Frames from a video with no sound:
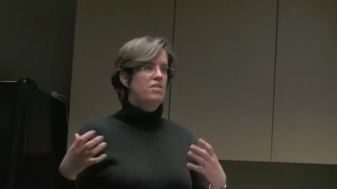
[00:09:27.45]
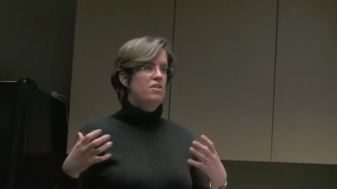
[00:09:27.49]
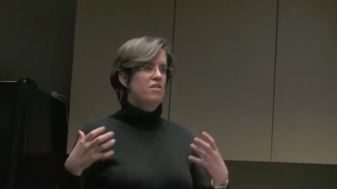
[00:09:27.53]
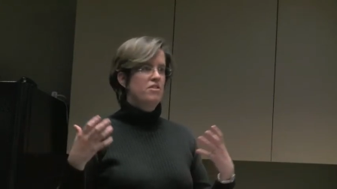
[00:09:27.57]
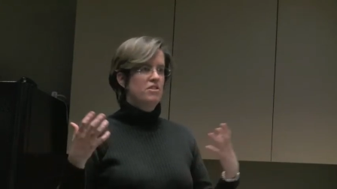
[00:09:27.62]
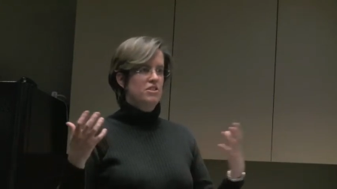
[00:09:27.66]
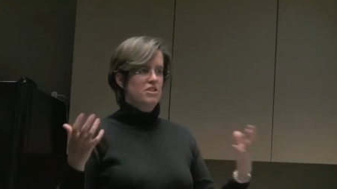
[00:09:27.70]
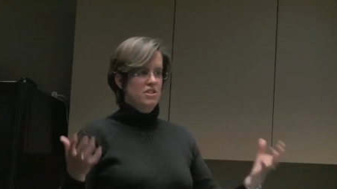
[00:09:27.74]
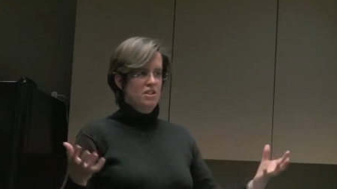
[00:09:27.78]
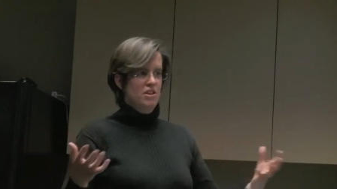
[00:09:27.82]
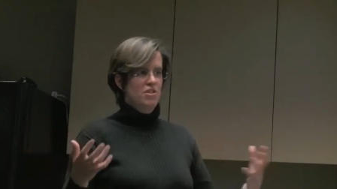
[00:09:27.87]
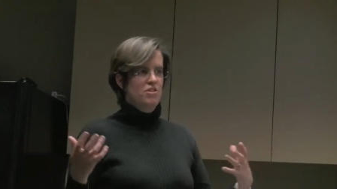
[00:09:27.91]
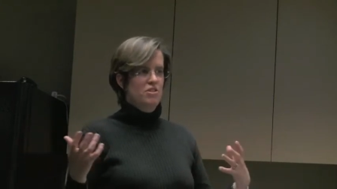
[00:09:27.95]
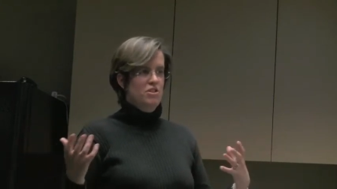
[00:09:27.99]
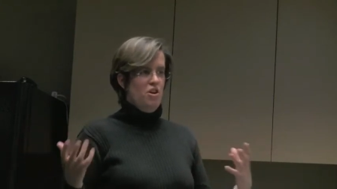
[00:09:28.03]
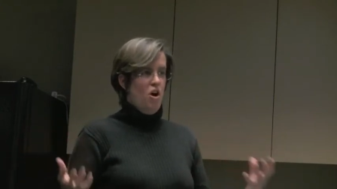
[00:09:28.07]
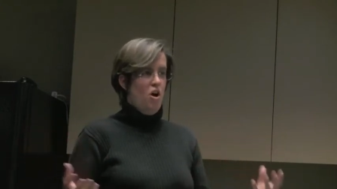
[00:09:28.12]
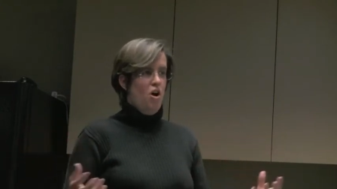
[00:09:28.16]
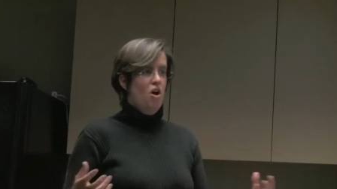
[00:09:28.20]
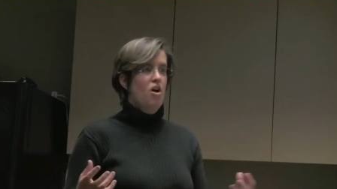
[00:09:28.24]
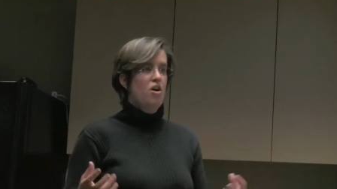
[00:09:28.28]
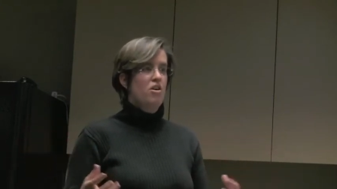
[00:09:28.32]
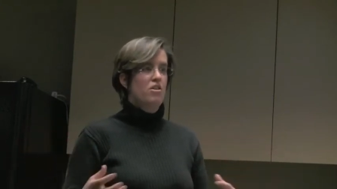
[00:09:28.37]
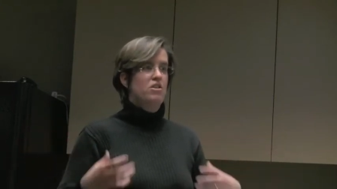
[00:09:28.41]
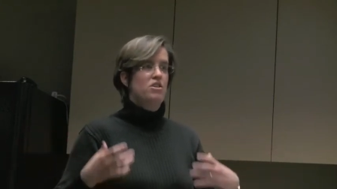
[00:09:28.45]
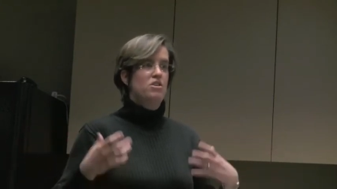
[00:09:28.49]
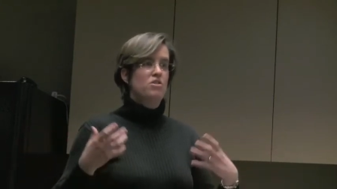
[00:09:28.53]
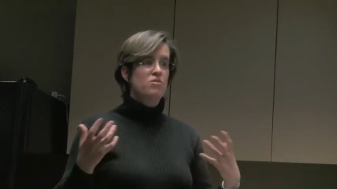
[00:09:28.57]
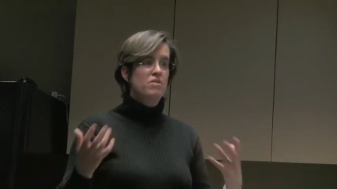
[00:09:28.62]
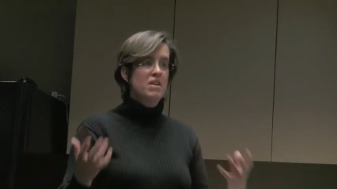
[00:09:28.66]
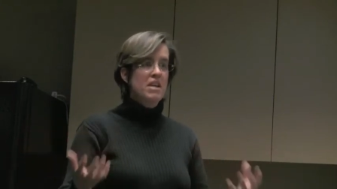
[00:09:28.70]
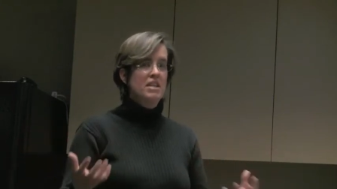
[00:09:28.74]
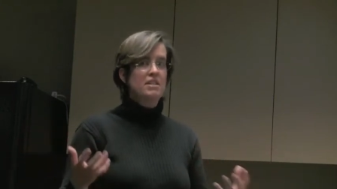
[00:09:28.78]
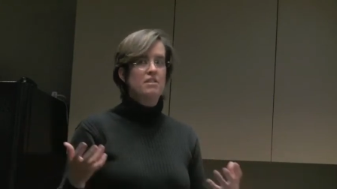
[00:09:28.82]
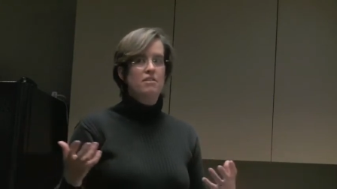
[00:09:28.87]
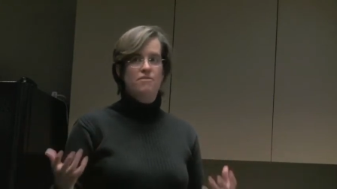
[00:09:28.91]
There's, there's our
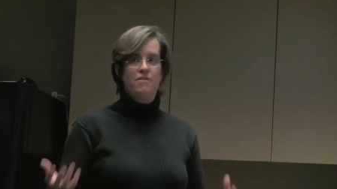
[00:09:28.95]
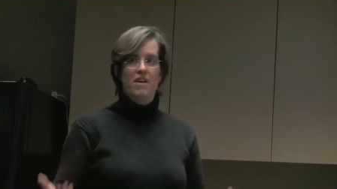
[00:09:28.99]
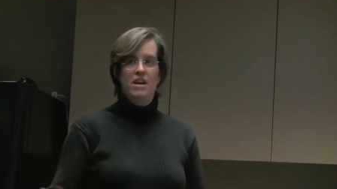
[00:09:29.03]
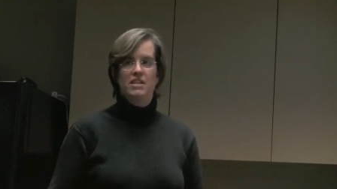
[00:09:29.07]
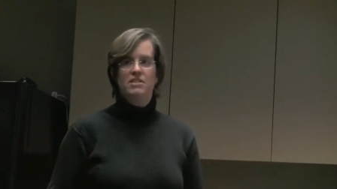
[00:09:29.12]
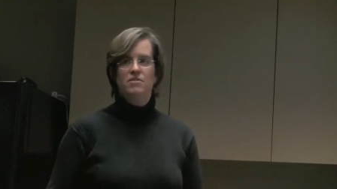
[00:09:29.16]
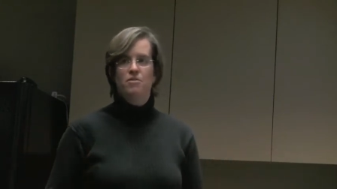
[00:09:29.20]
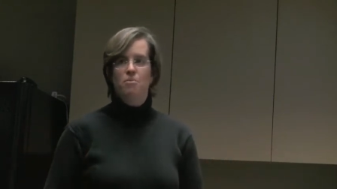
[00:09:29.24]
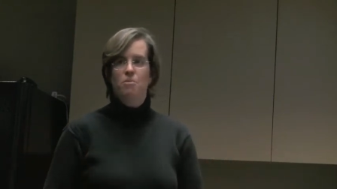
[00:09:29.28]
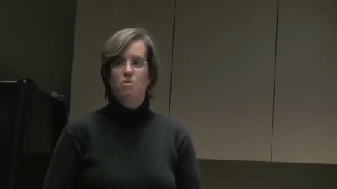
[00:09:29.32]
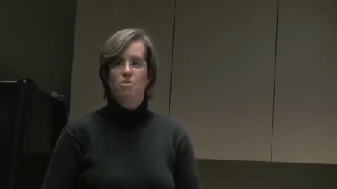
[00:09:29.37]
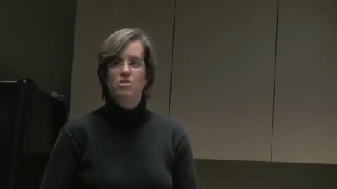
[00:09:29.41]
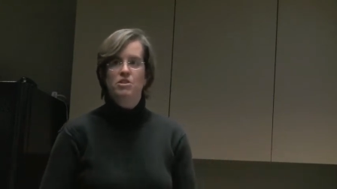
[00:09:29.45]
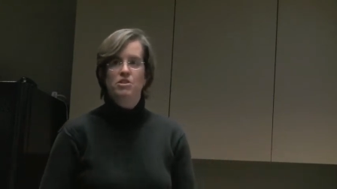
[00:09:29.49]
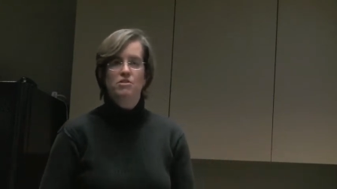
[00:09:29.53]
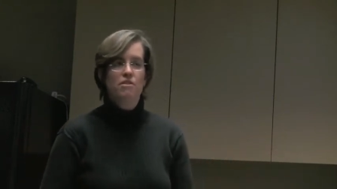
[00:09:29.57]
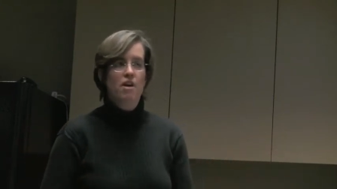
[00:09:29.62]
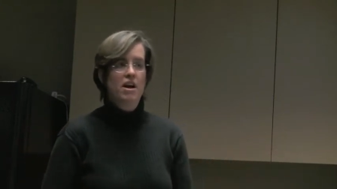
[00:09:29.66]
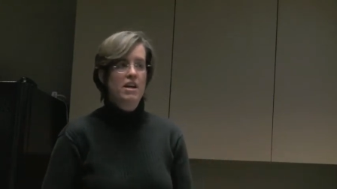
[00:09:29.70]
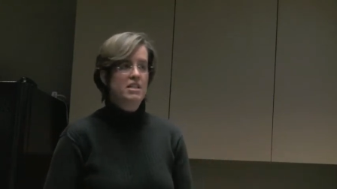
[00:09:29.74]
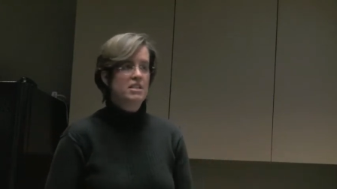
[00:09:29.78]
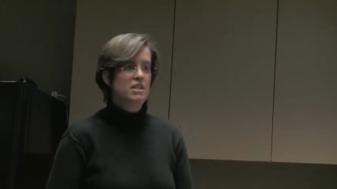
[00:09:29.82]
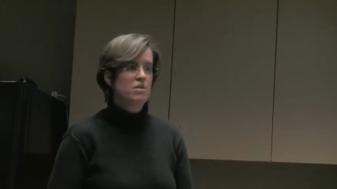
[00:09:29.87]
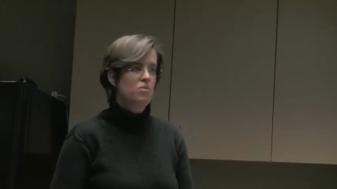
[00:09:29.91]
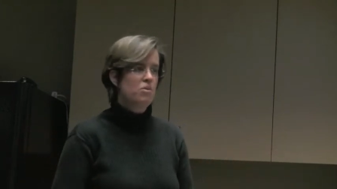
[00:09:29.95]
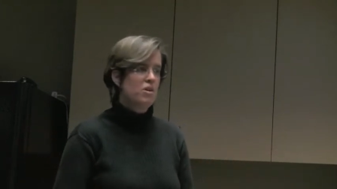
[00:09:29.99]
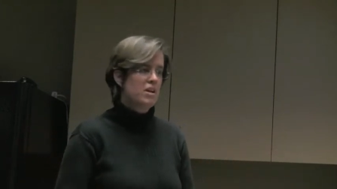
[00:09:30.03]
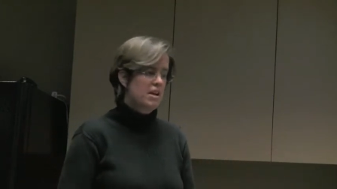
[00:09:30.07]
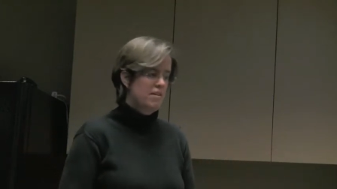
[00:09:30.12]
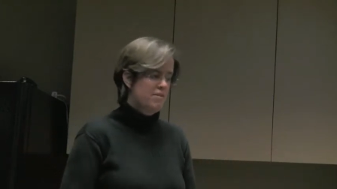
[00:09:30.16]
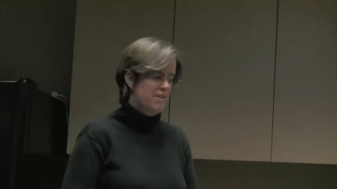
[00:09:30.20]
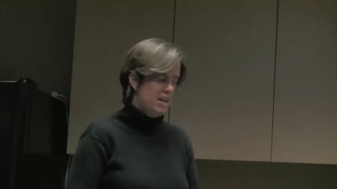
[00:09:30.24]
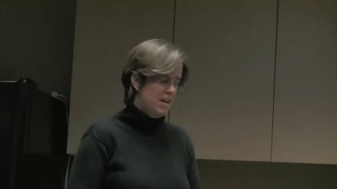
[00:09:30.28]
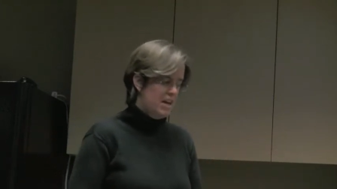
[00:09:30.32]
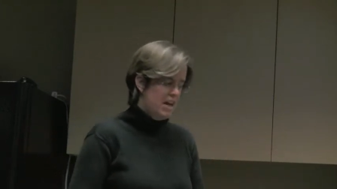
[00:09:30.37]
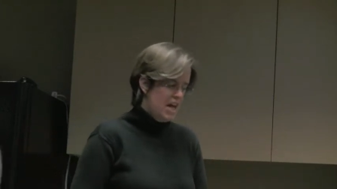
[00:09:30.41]
unique defense of abortion rights that we're
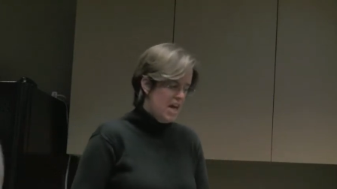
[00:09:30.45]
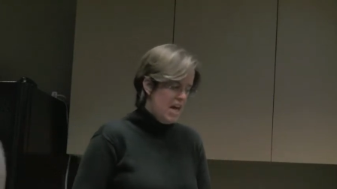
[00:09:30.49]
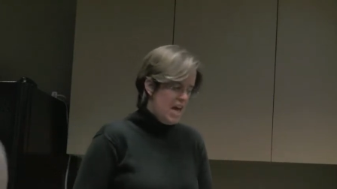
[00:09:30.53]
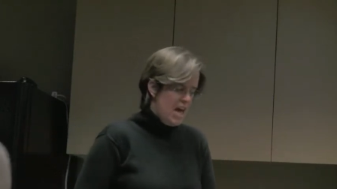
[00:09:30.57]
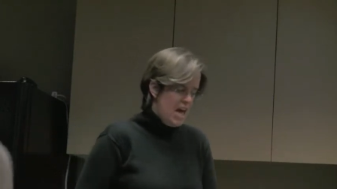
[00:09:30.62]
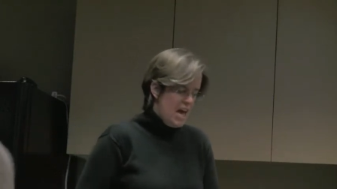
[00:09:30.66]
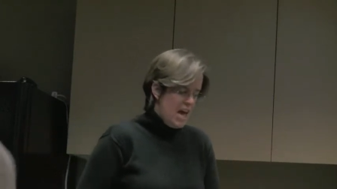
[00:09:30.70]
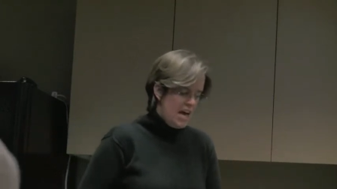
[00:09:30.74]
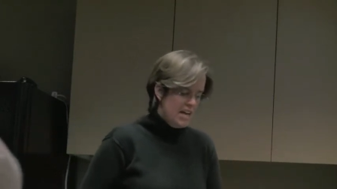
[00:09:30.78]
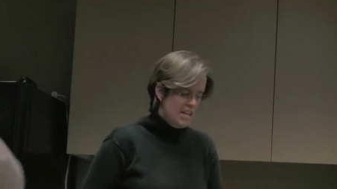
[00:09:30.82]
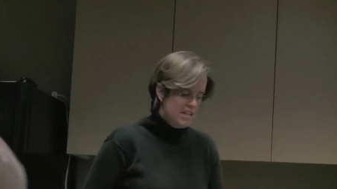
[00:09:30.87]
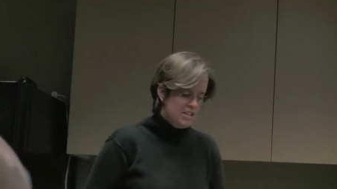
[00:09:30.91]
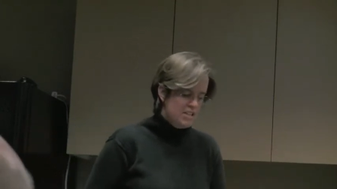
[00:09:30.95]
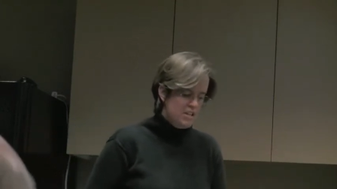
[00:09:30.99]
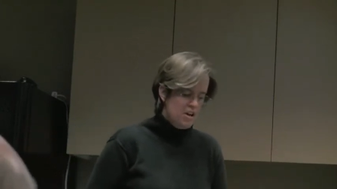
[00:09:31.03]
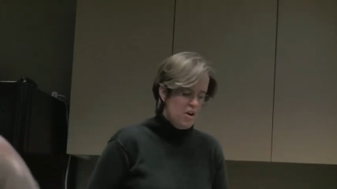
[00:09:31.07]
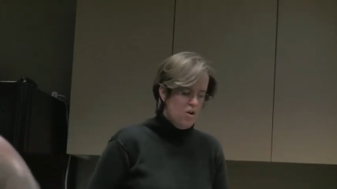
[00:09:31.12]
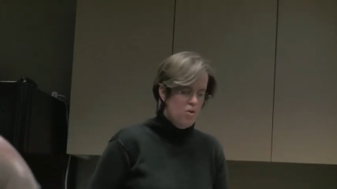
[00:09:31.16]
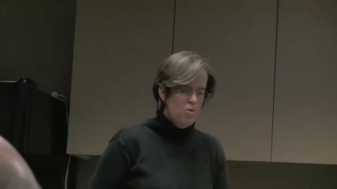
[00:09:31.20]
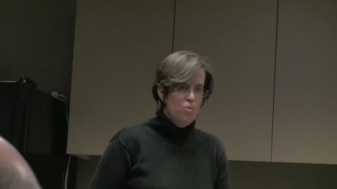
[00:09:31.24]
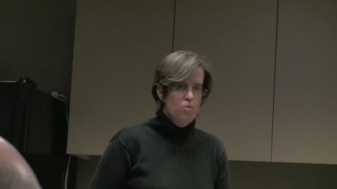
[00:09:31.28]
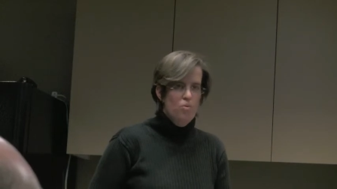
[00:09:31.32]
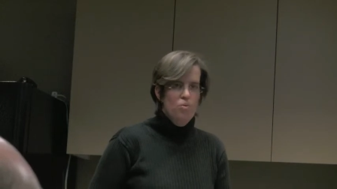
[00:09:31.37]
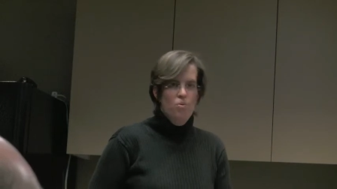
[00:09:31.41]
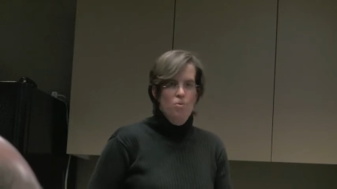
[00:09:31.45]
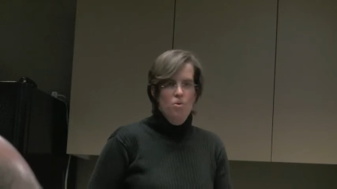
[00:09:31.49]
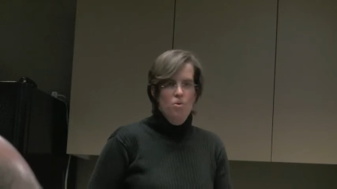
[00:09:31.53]
giving. And so,